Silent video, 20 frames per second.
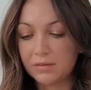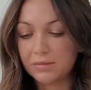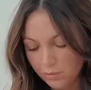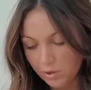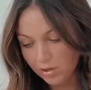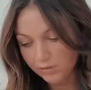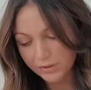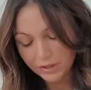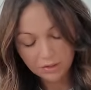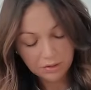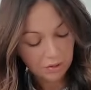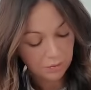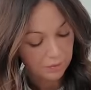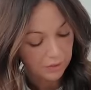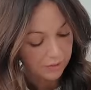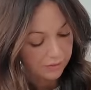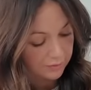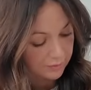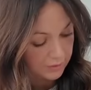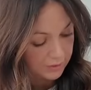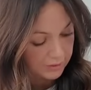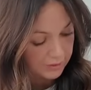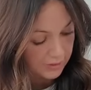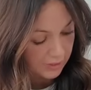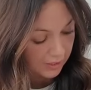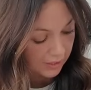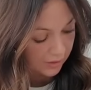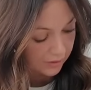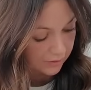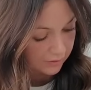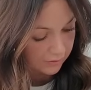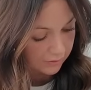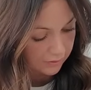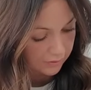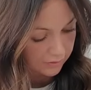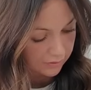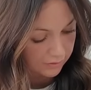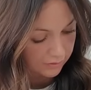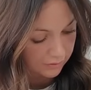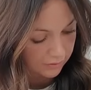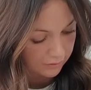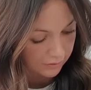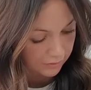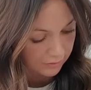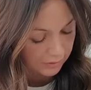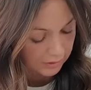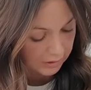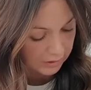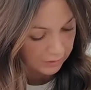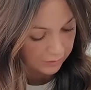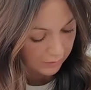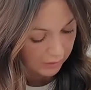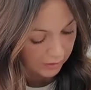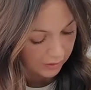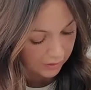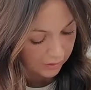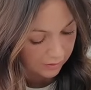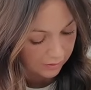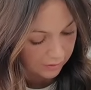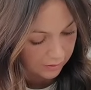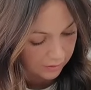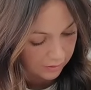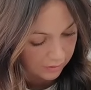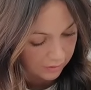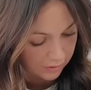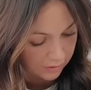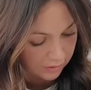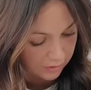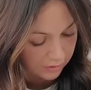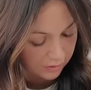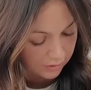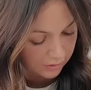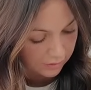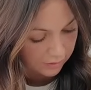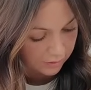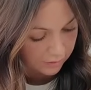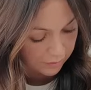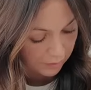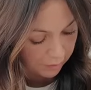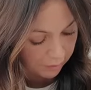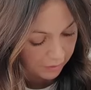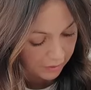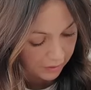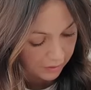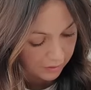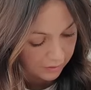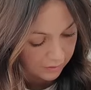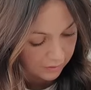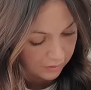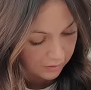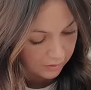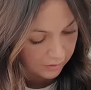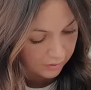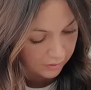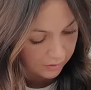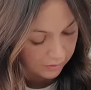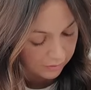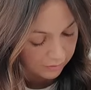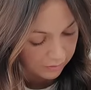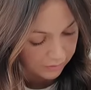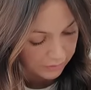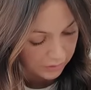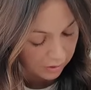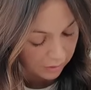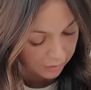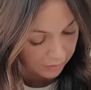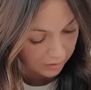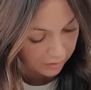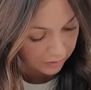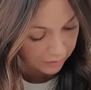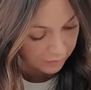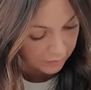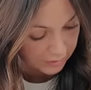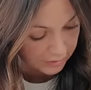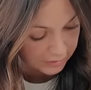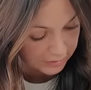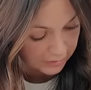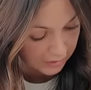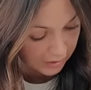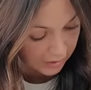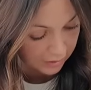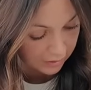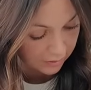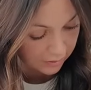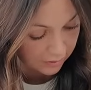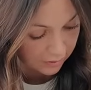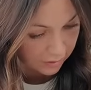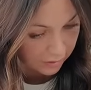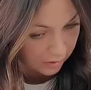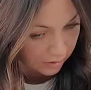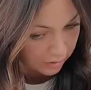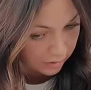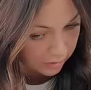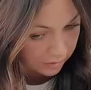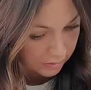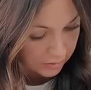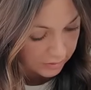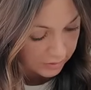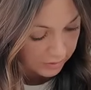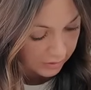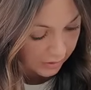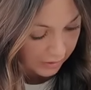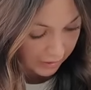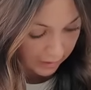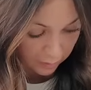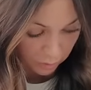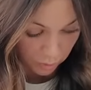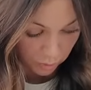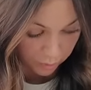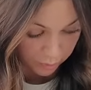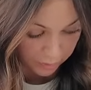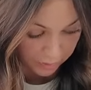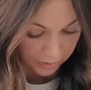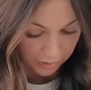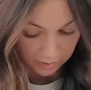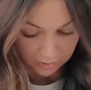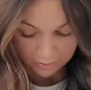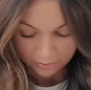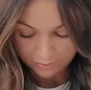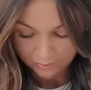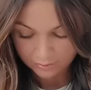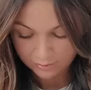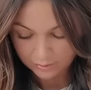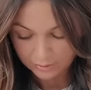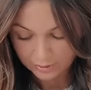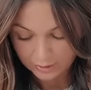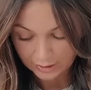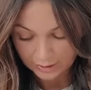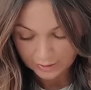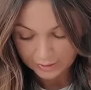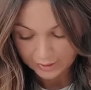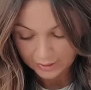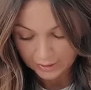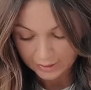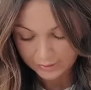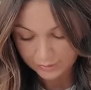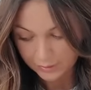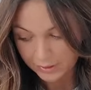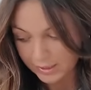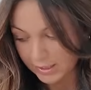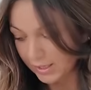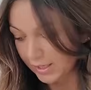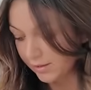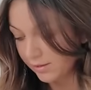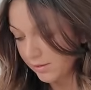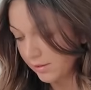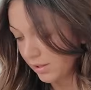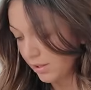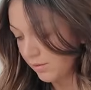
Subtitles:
And what have you got me for Mother's Day? Excuse me? Bumper? What have you got me for Mother's Day? Because I'm your mother and it is next weekend.